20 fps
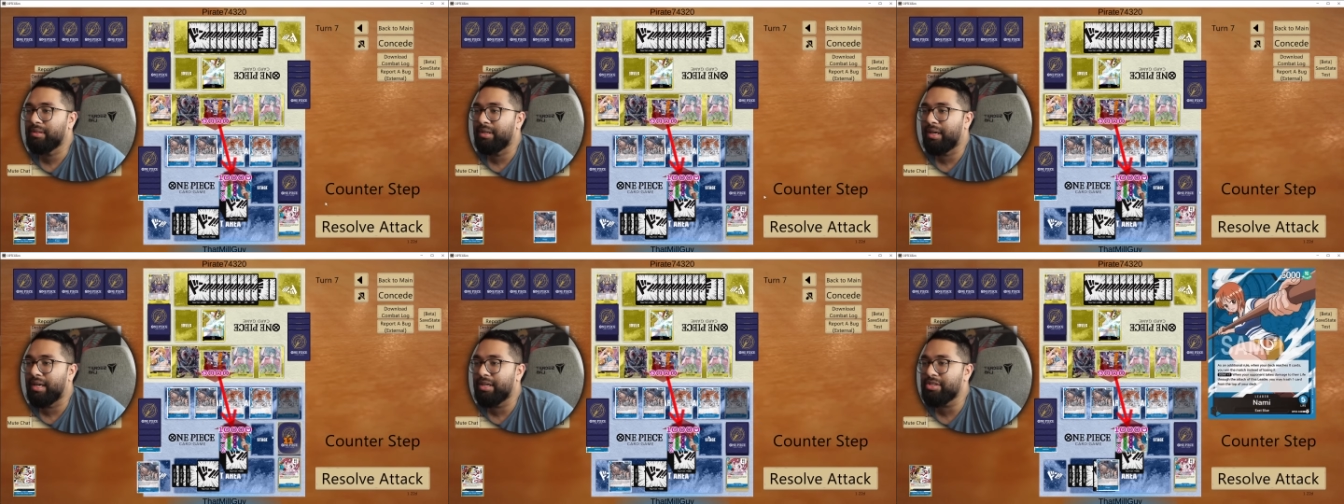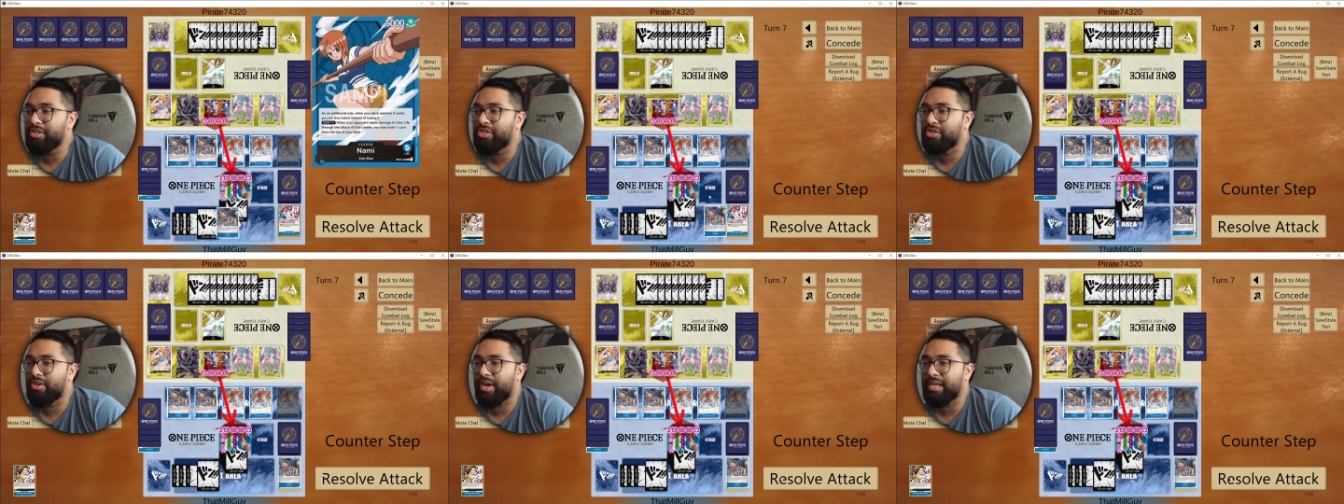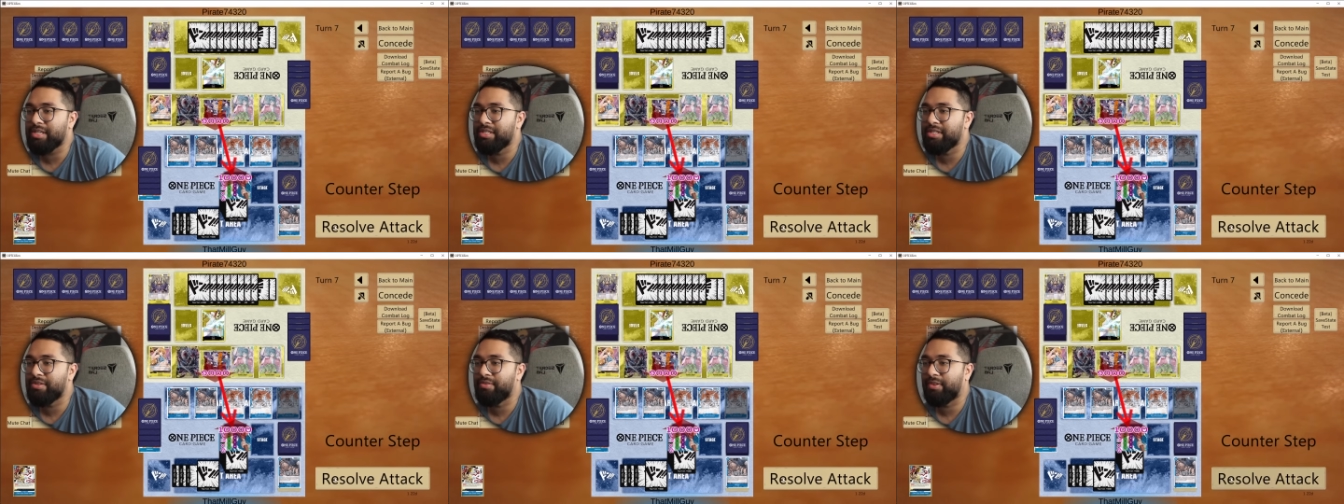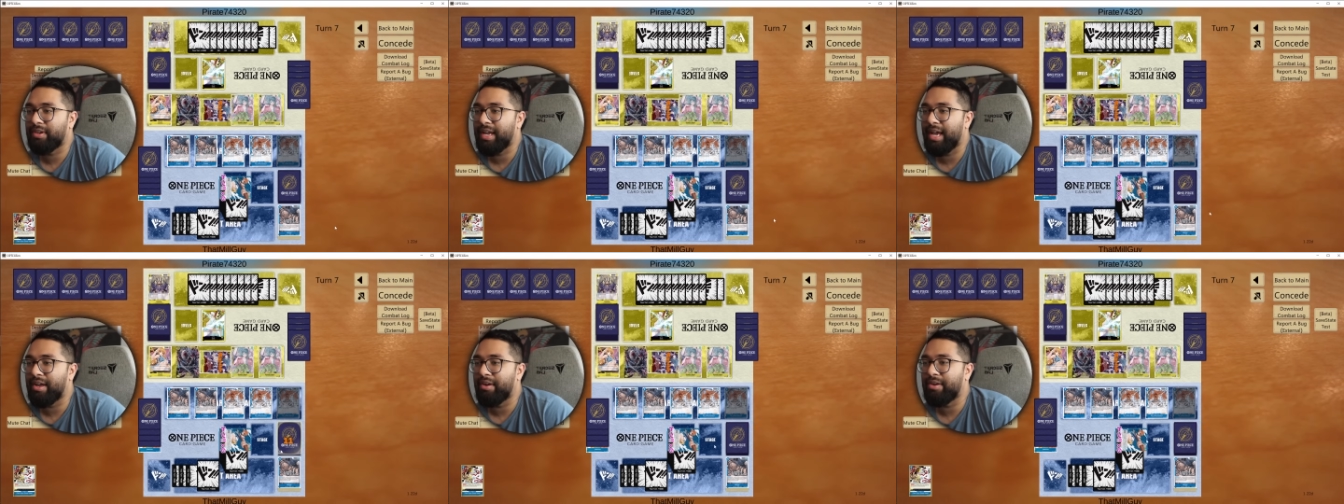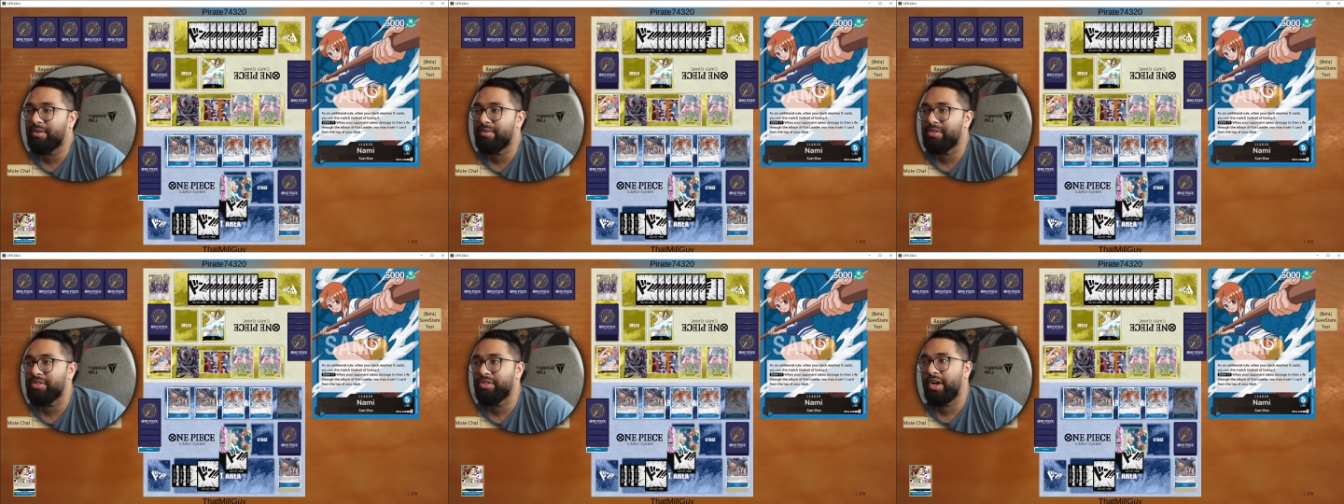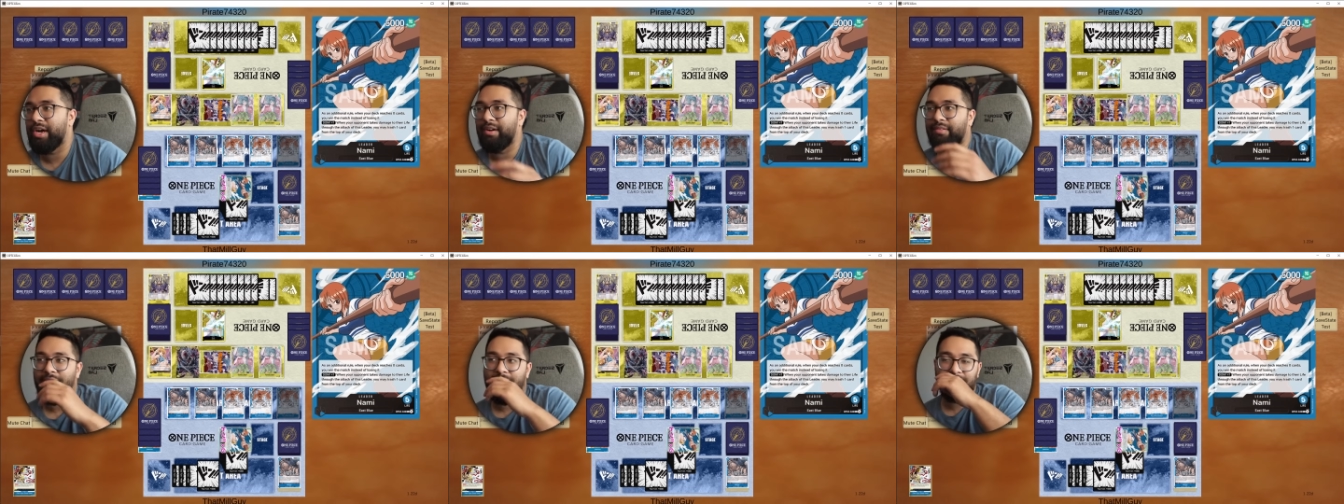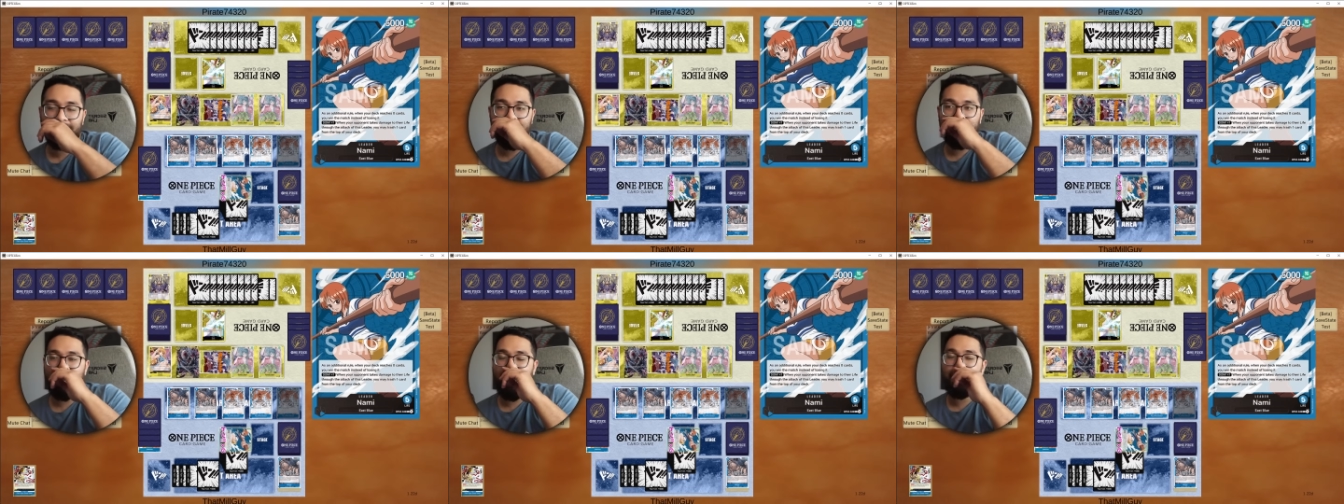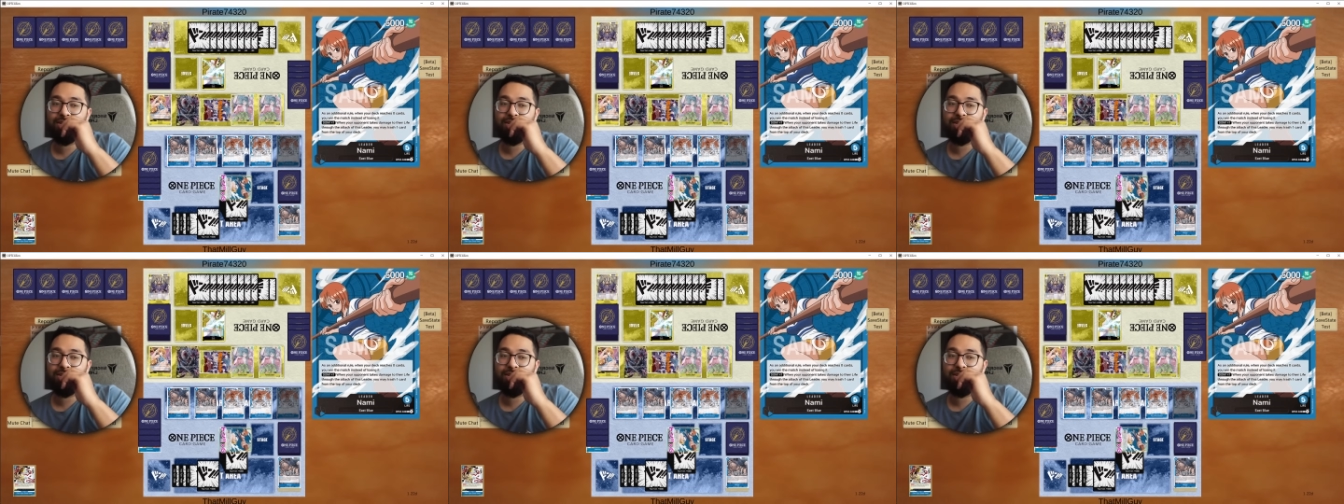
I'll just trash this for counter and resolve. I'll take,